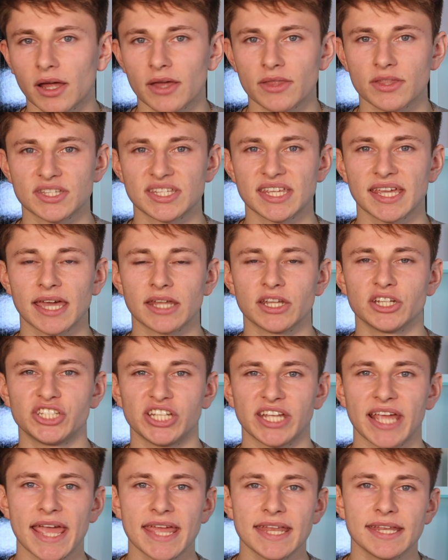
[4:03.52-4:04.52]
like the SIG
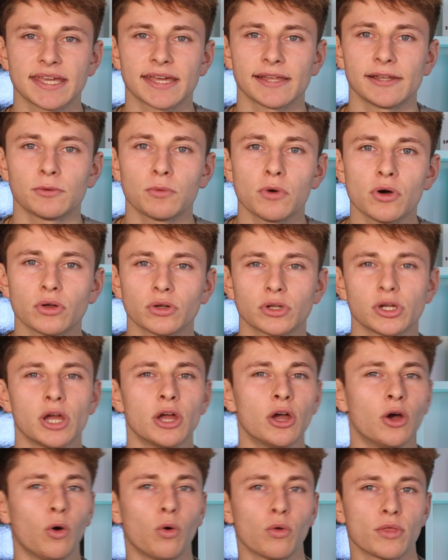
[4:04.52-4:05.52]
Energy 8 kilowatt,
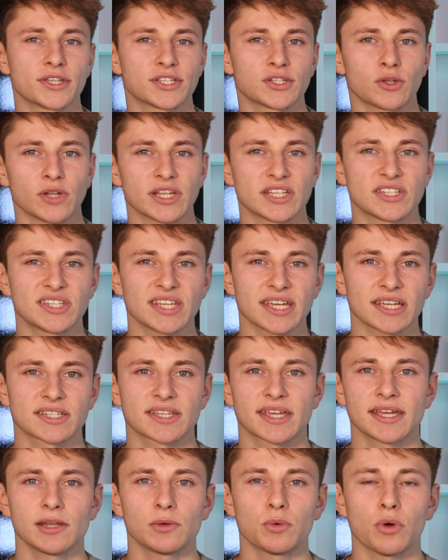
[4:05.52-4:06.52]
or the Solis
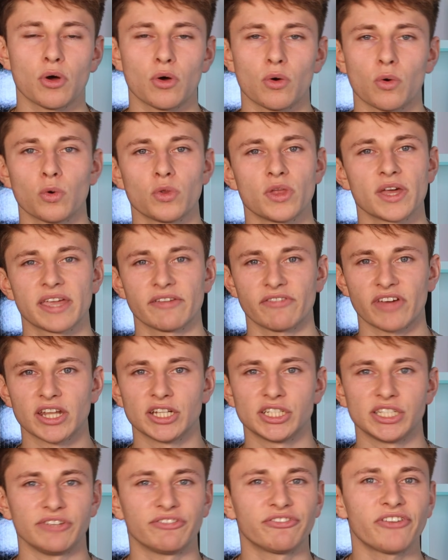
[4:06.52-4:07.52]
6 kilowatt, or the
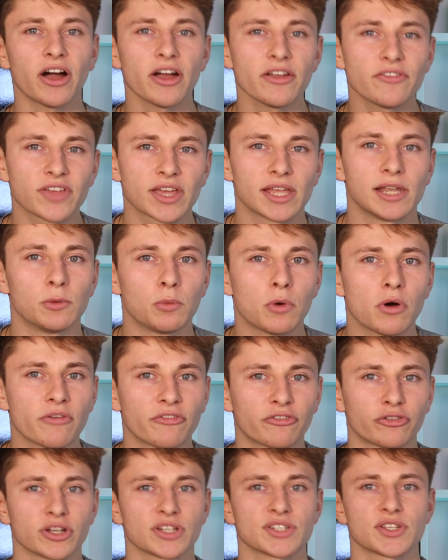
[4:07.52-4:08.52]
GivEnergy 5
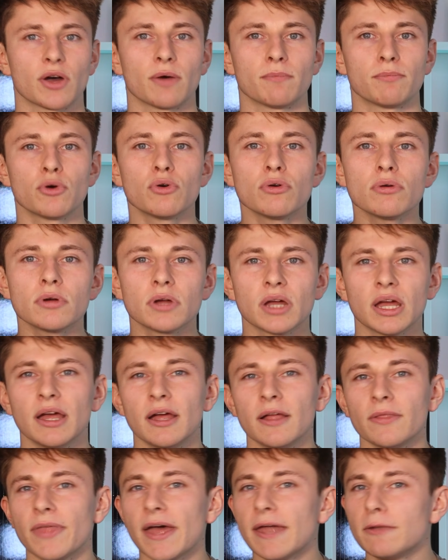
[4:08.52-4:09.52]
kilowatt, for example,
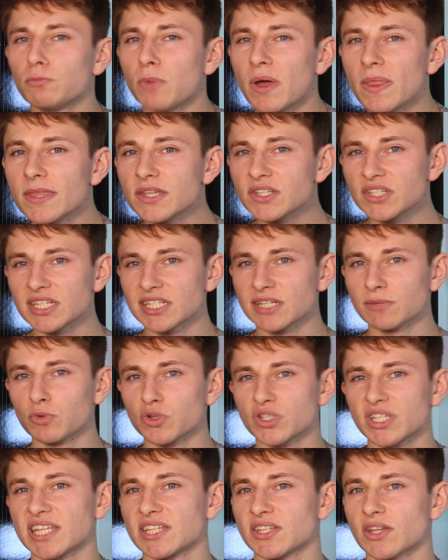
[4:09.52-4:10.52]
then when the system
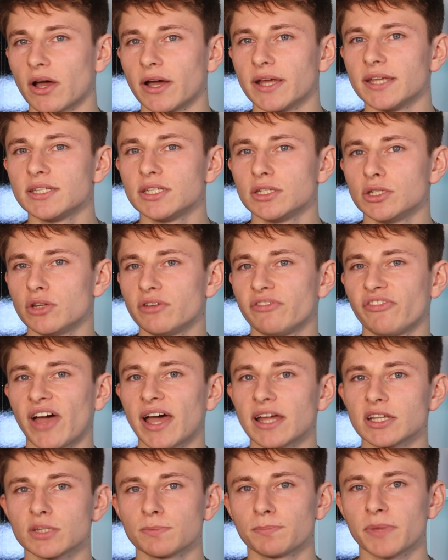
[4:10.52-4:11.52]
was designed, you'd have
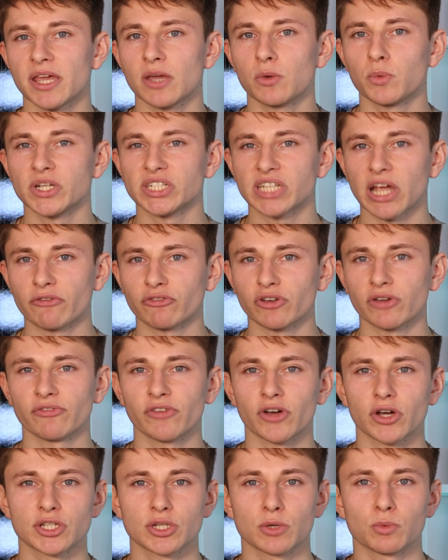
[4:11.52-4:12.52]
had to pick whichever
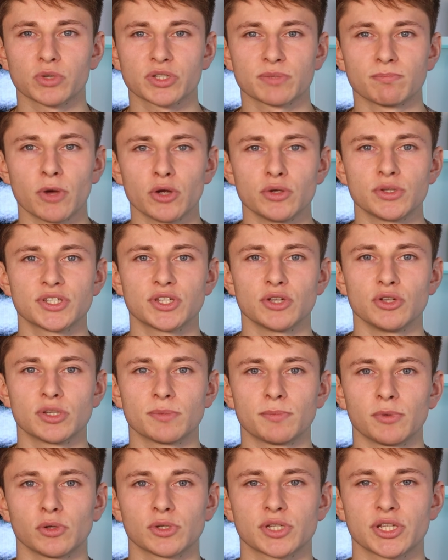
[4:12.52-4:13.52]
inverter was most
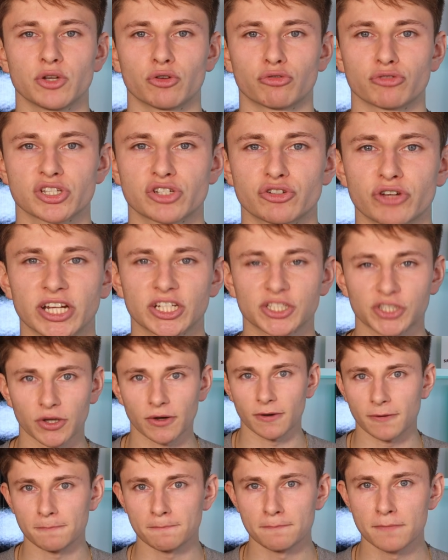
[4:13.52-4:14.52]
suitable to your
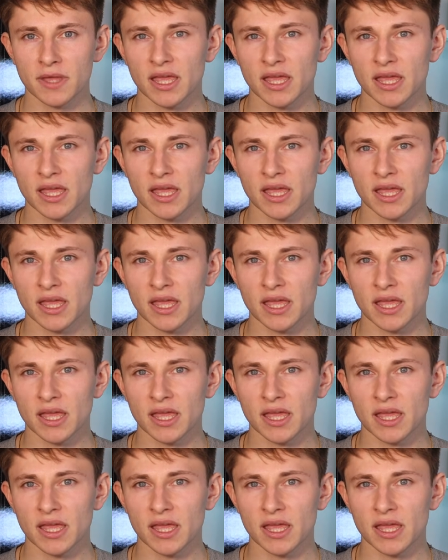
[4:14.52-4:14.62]
restriction.